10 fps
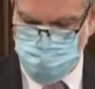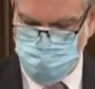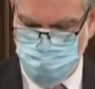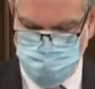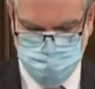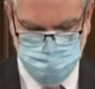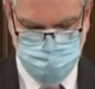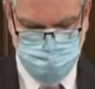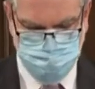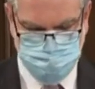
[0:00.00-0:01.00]
we'll hopefully
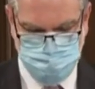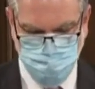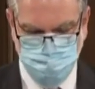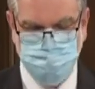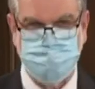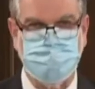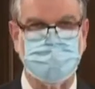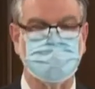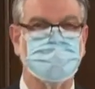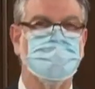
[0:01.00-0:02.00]
have more
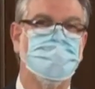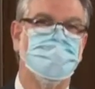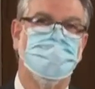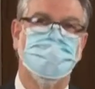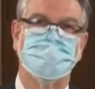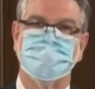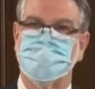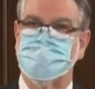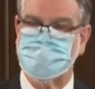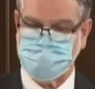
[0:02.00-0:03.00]
available over
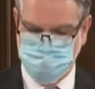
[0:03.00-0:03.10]
the next